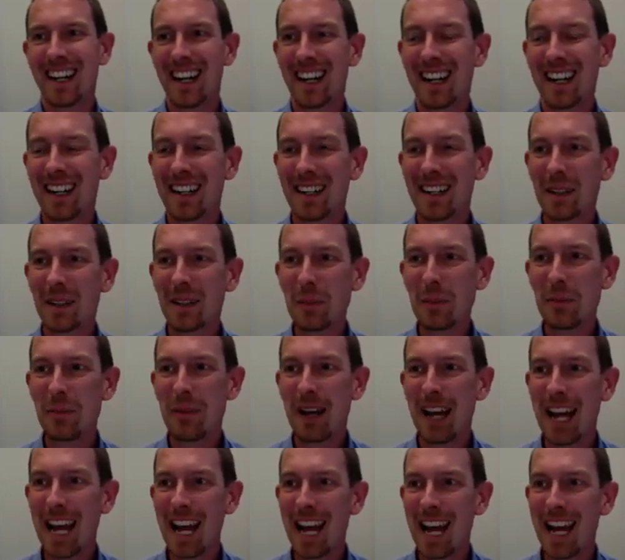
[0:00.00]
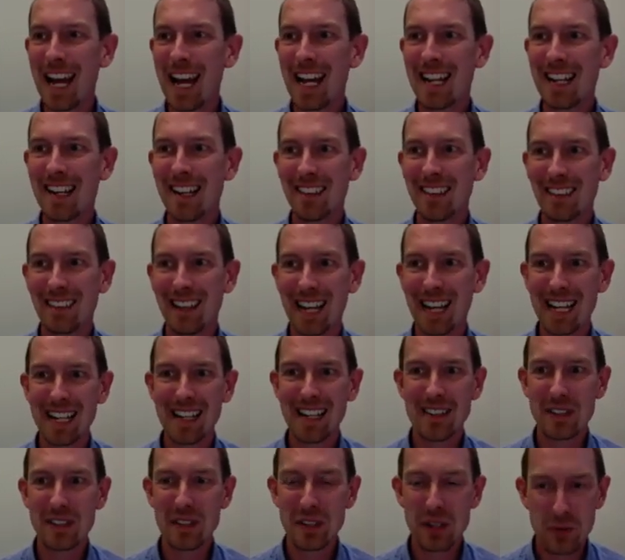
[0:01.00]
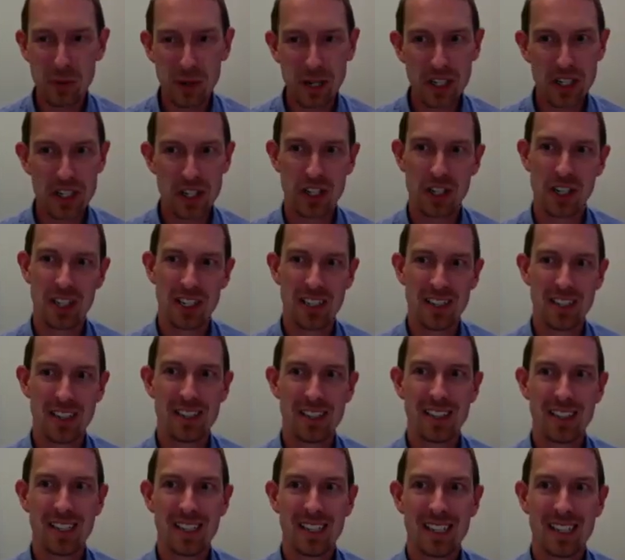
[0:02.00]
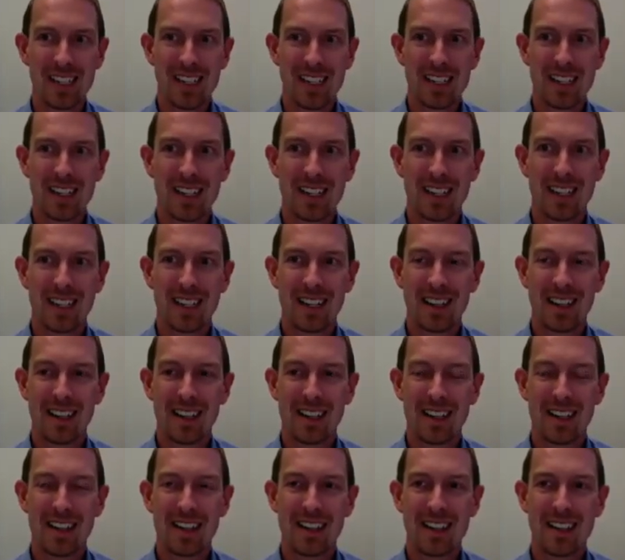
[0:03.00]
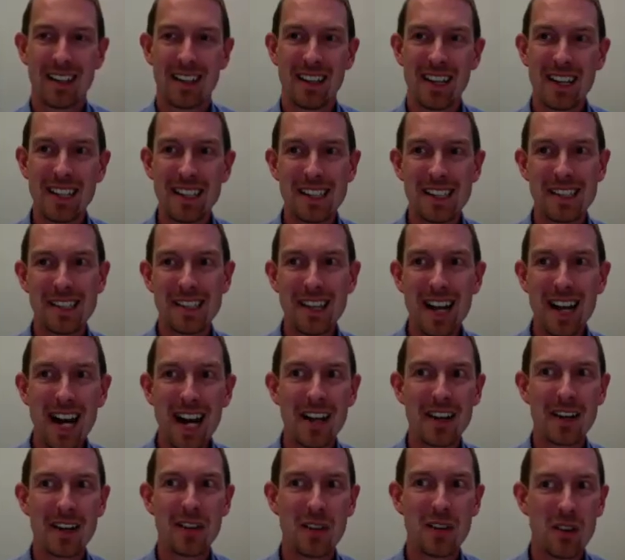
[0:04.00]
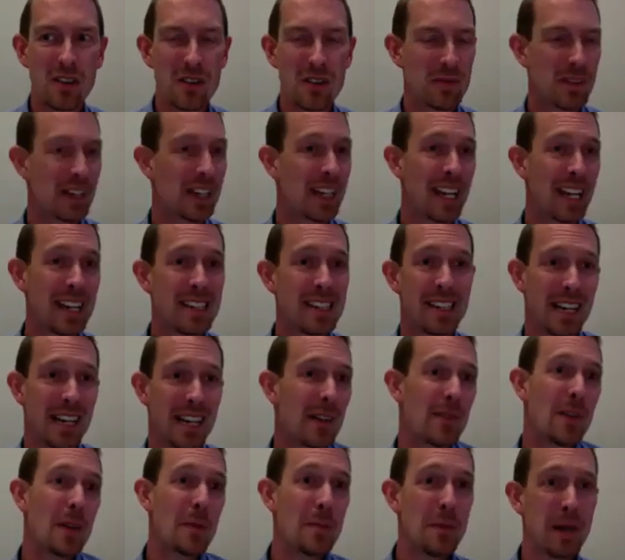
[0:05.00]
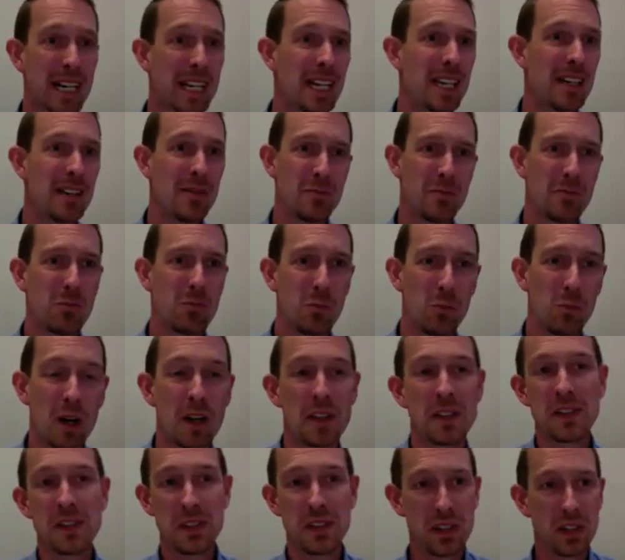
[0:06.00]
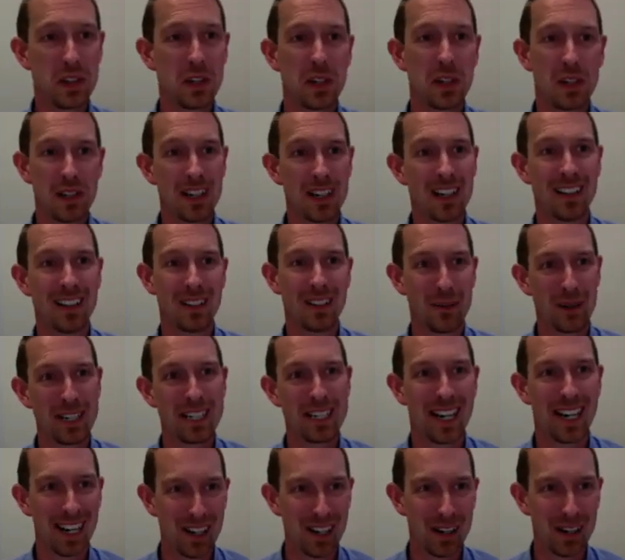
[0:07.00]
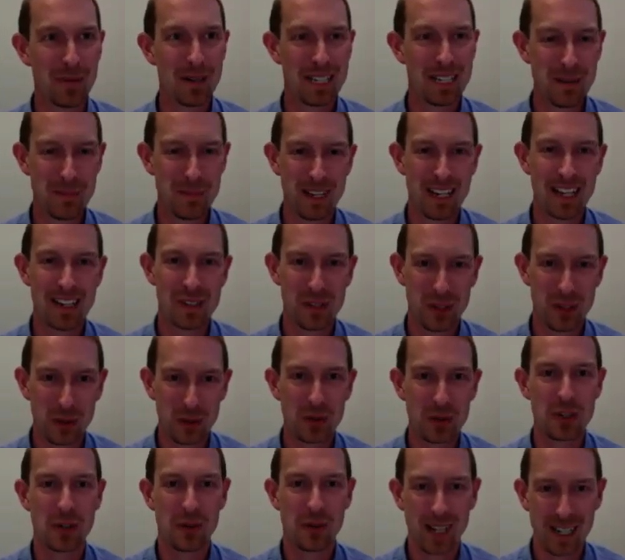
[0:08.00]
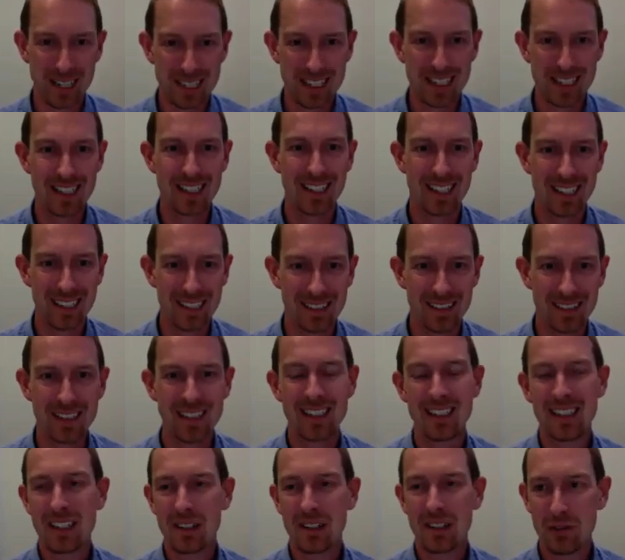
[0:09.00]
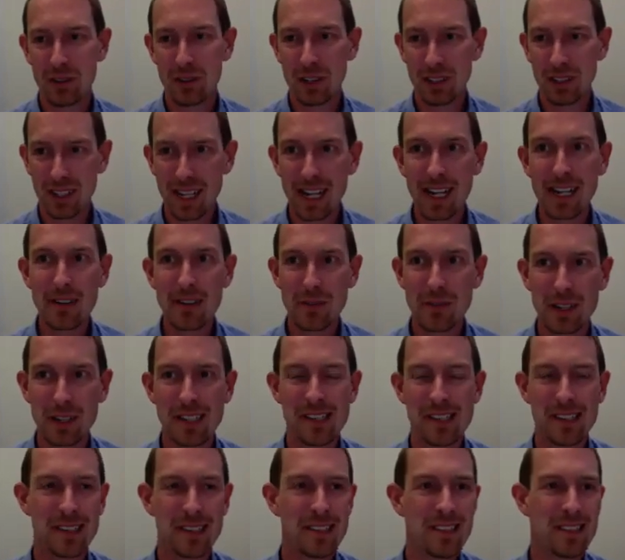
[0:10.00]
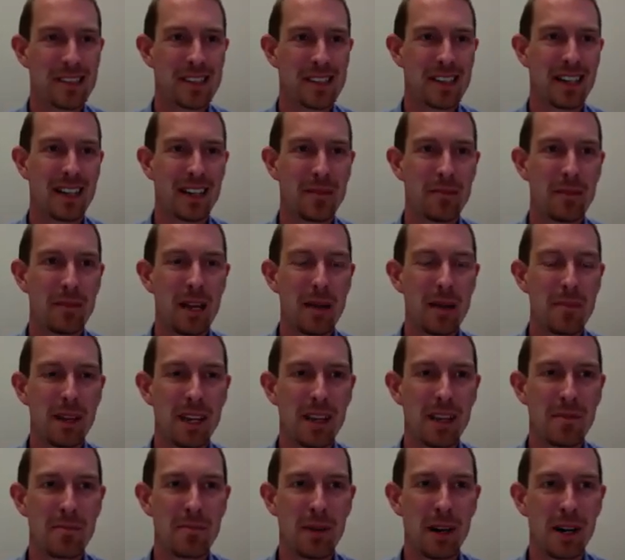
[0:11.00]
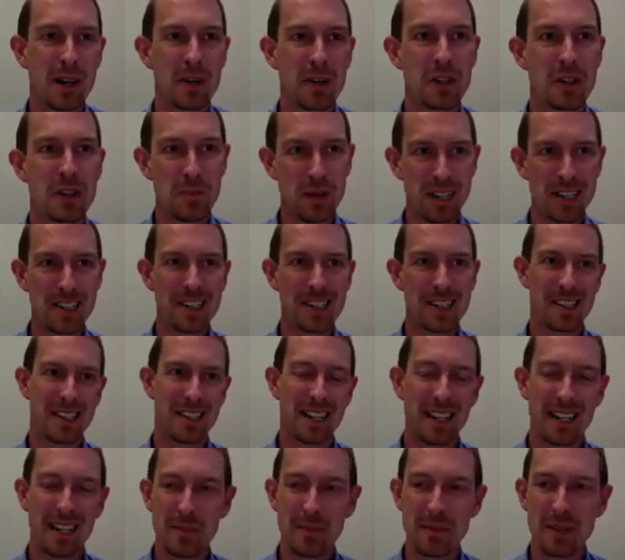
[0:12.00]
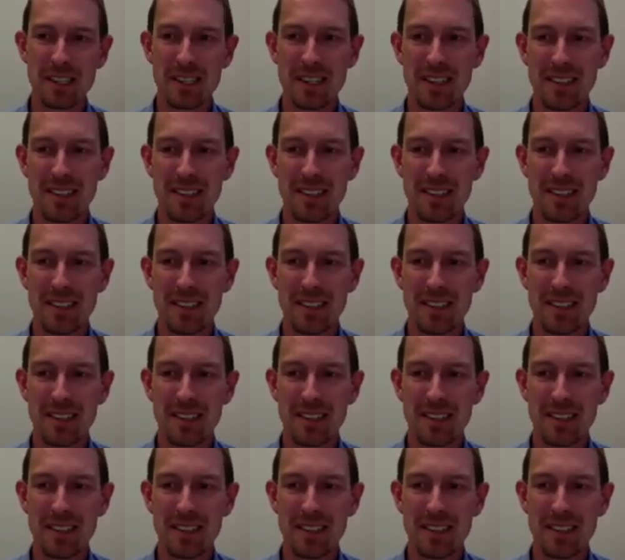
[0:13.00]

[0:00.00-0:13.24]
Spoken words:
And like this question, it's not the case that everybody wants their retirement to be as goal-directed, and for a lot of reasons, may be better spent as a time